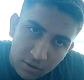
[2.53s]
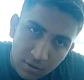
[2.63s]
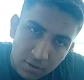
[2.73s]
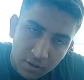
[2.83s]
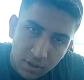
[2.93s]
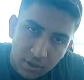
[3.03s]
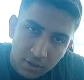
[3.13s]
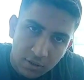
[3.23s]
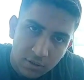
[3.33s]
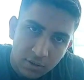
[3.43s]

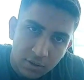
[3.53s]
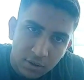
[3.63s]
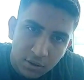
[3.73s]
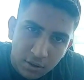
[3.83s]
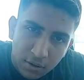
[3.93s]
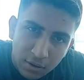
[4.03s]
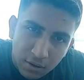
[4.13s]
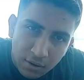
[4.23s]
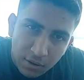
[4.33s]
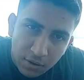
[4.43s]

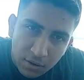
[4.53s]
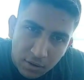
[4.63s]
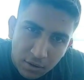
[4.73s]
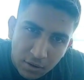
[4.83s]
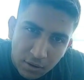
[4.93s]
[no speech]